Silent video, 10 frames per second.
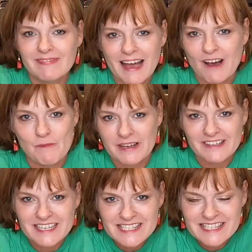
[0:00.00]
Oh my
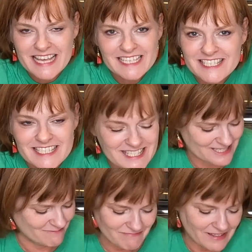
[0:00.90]
goodness, that is just,
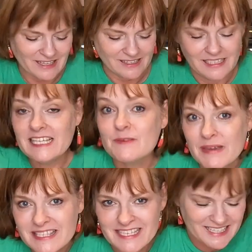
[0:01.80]
it's
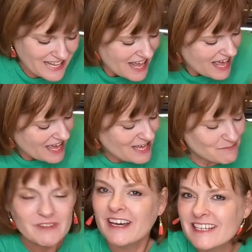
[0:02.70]
amazing.
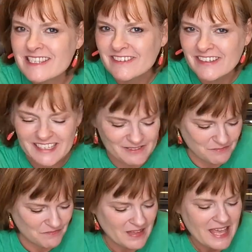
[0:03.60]
God is so good.
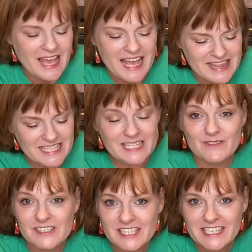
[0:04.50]
This is
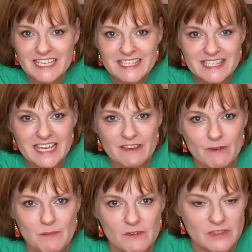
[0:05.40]
what she's gonna see if I
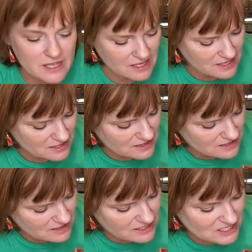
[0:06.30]
move
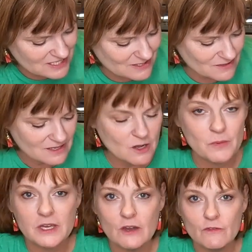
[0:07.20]
this
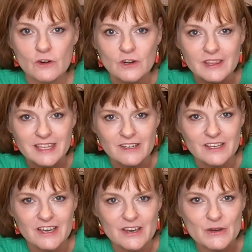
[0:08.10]
notebook over. There you
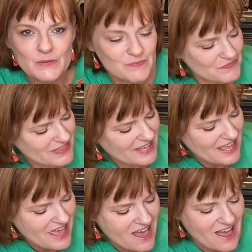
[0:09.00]
go.
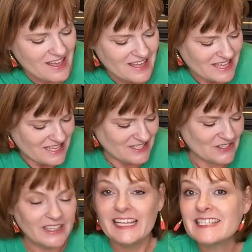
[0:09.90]

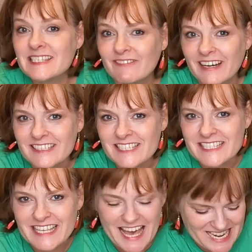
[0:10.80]
So let's see what else she's
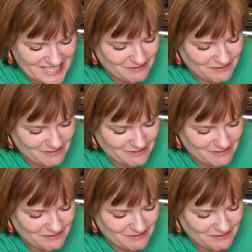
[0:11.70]
got.